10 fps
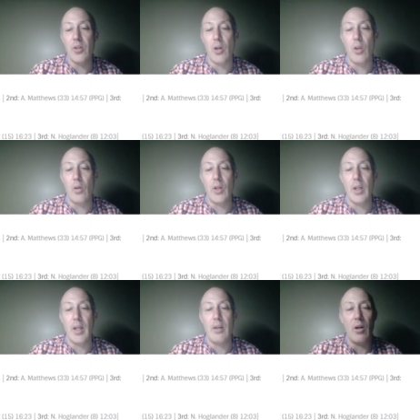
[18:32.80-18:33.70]
all over
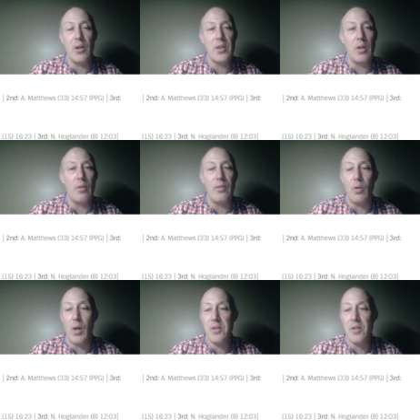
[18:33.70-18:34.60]
again. Also, if you
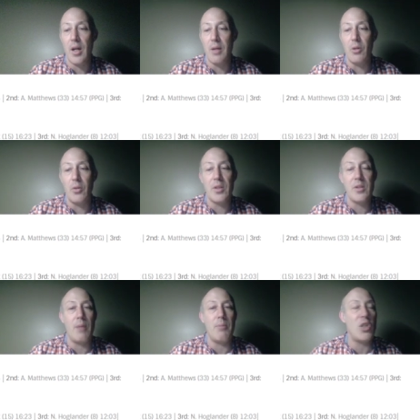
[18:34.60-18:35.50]
want to talk about this
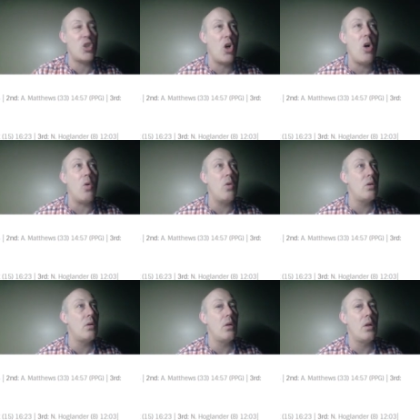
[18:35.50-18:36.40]
on my show,
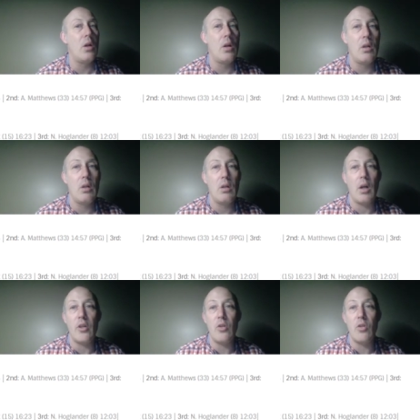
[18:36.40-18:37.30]
I
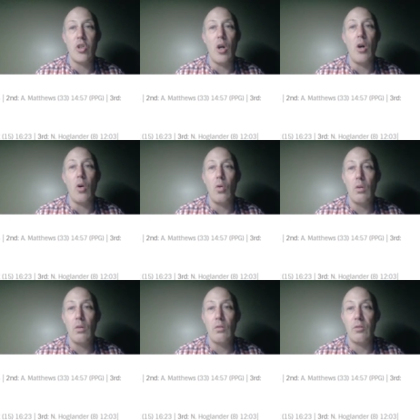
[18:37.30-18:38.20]
do a show
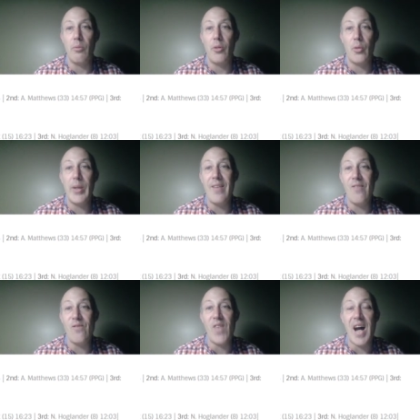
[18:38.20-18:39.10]
from 3 to
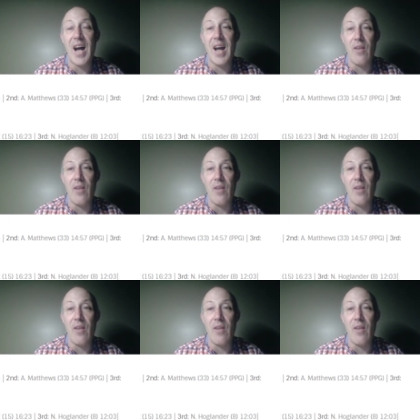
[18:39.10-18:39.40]
5.